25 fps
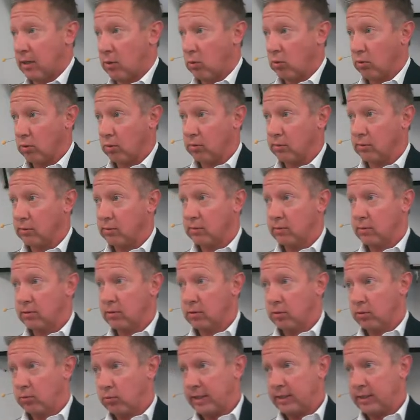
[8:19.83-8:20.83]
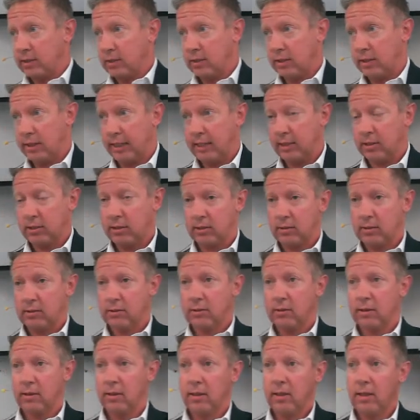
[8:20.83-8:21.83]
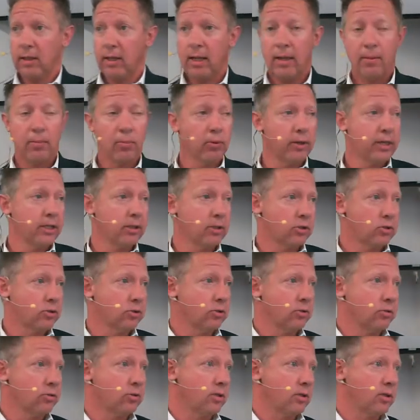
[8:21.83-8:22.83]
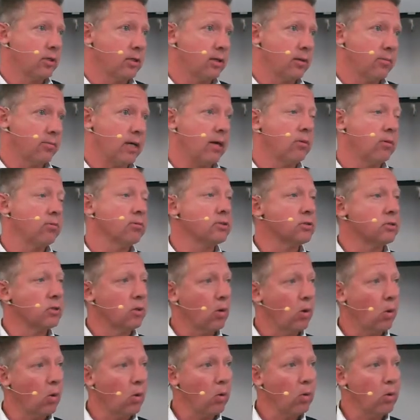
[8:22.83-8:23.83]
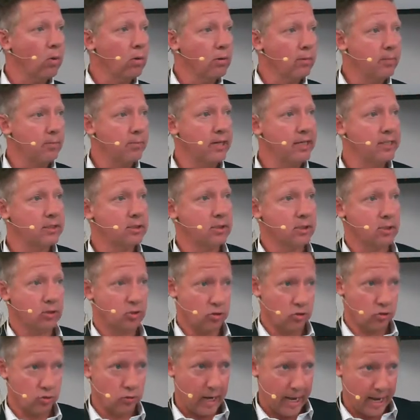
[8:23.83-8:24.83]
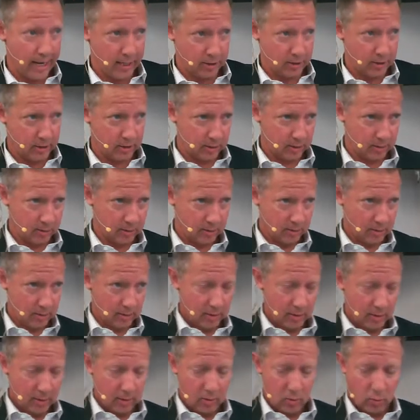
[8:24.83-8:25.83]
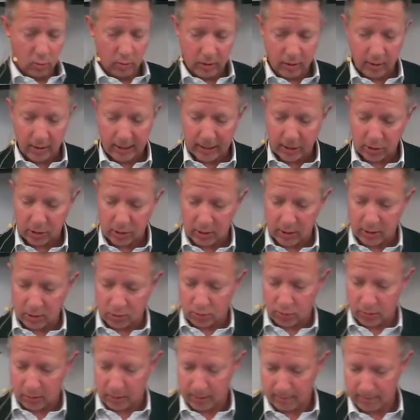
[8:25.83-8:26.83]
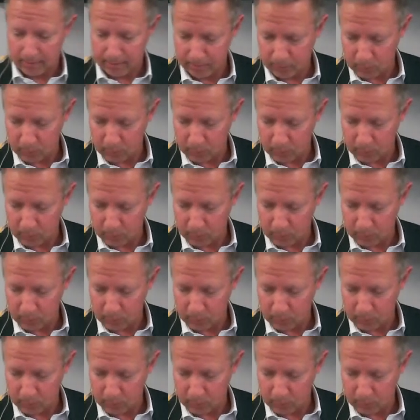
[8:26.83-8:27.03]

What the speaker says: world, to the rest of the nations, and bring the truth to them. That was the whole basic strategy with the nation Israel.